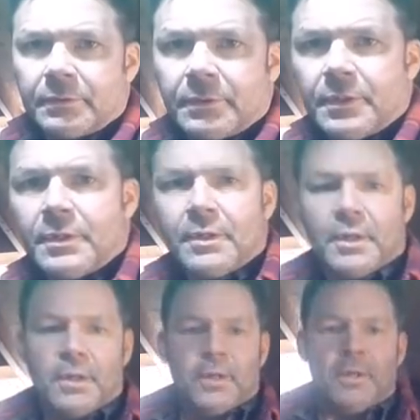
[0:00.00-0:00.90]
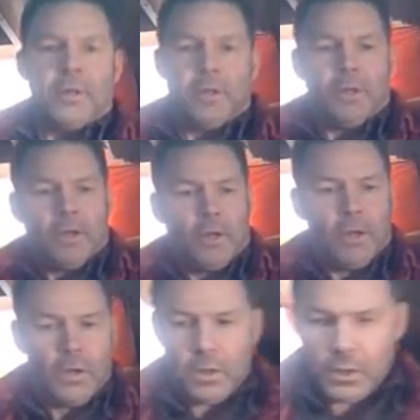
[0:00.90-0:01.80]

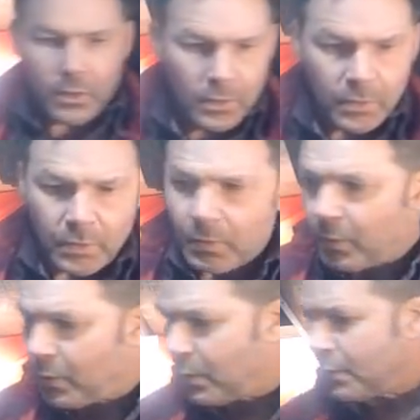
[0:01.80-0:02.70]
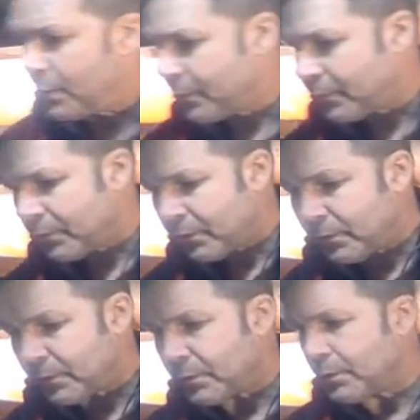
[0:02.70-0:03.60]

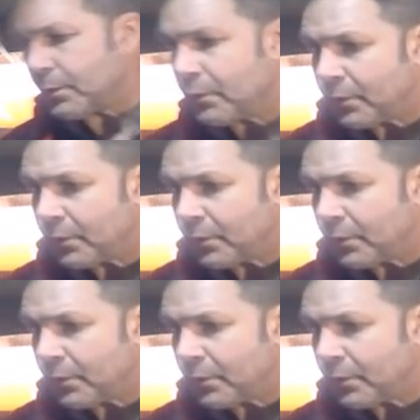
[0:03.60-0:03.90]
(no one is talking)